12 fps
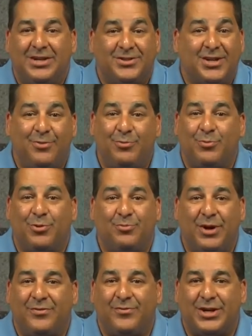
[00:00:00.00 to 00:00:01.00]
So I remember
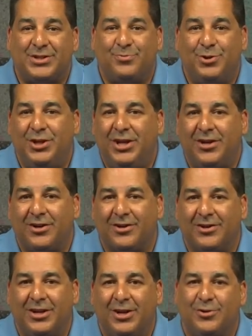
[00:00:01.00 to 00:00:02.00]
my freshman year,